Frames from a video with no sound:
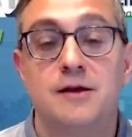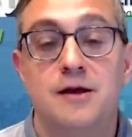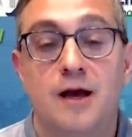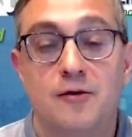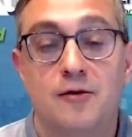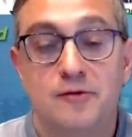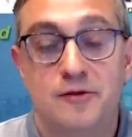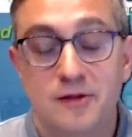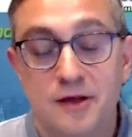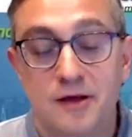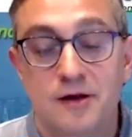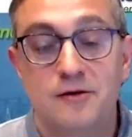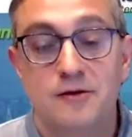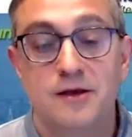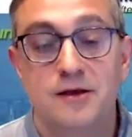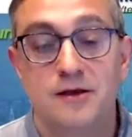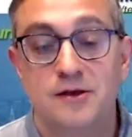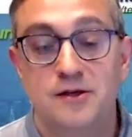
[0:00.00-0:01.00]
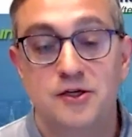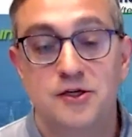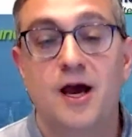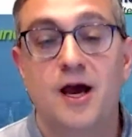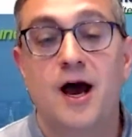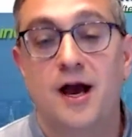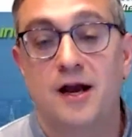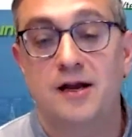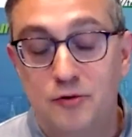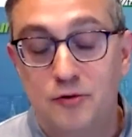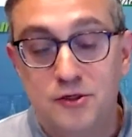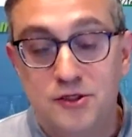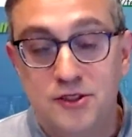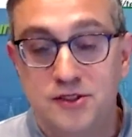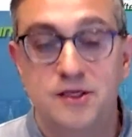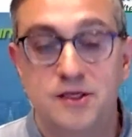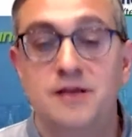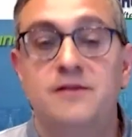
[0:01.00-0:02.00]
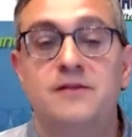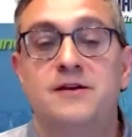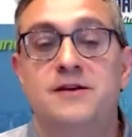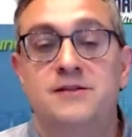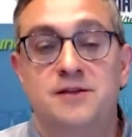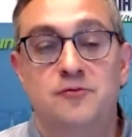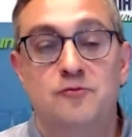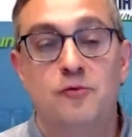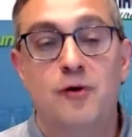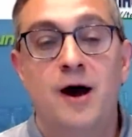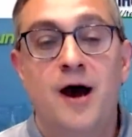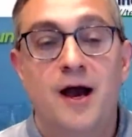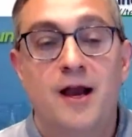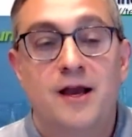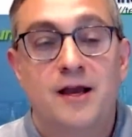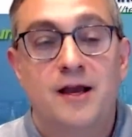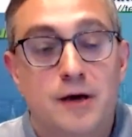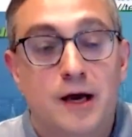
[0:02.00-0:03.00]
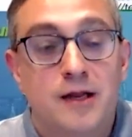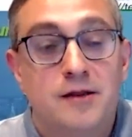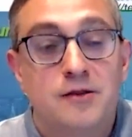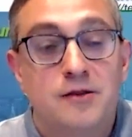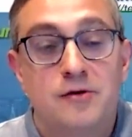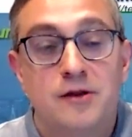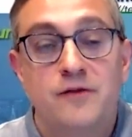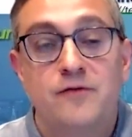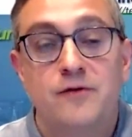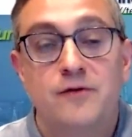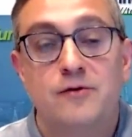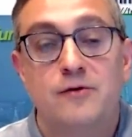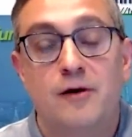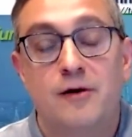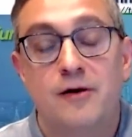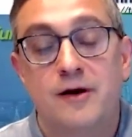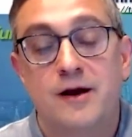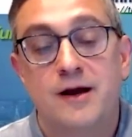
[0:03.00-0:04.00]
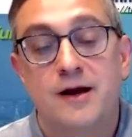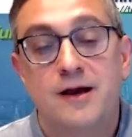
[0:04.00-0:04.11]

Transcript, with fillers: I was literally shocked. Who just did this and why? I didn't do anything wrong.